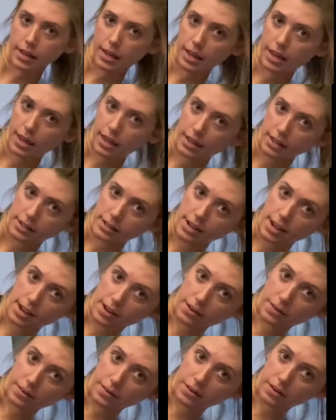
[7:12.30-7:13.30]
and
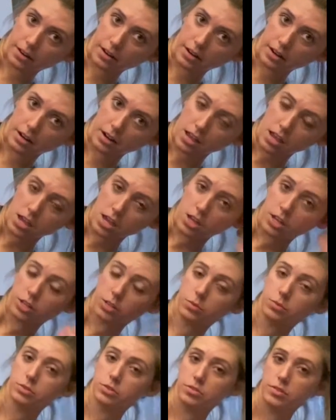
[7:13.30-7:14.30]
down. You
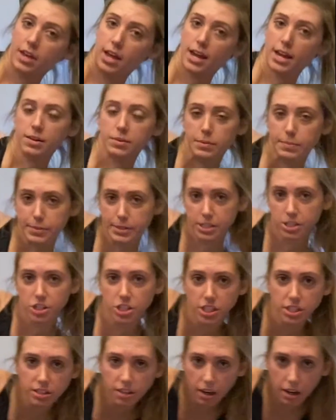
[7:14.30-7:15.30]
will do that 8
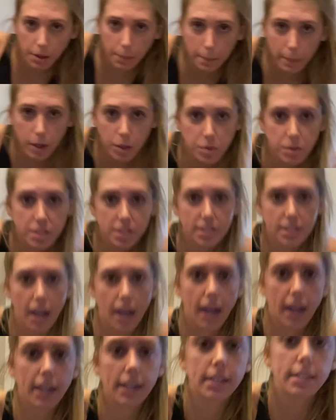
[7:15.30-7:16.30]
repetitions on both
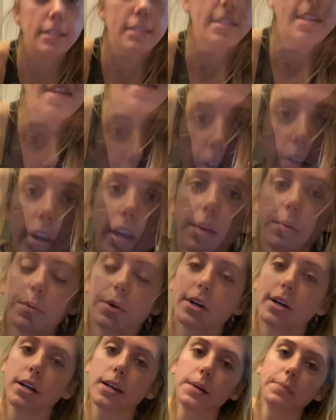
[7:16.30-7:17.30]
sides. Okay, we're
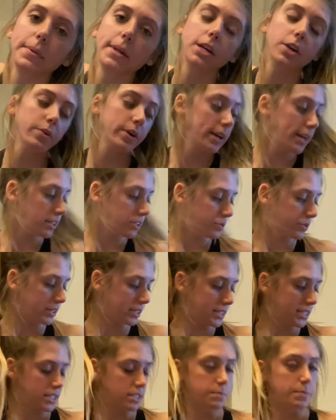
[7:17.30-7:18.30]
gonna be going into our
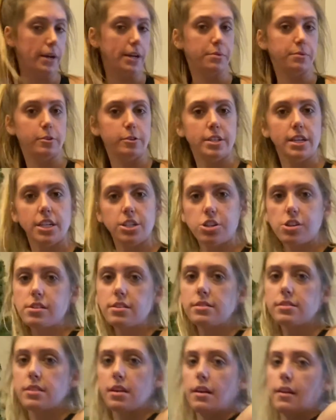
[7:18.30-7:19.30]
T-spine
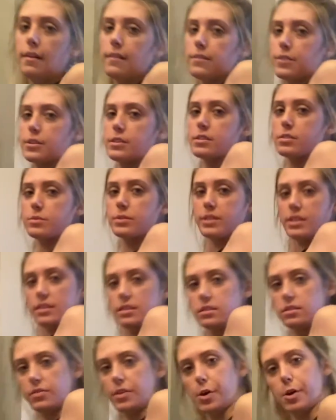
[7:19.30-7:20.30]
rotations. For this one, it
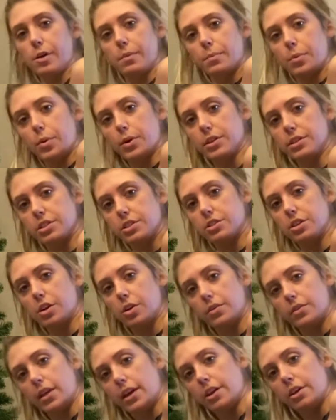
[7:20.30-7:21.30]
is very important to know
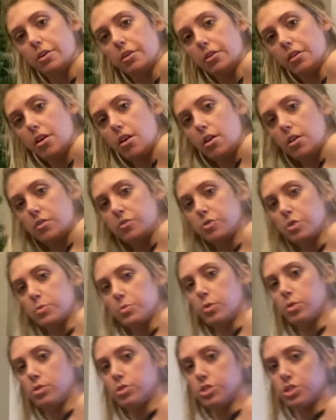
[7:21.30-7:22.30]
that your foam
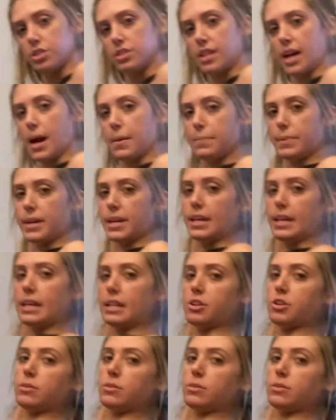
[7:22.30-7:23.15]
roller should not be in your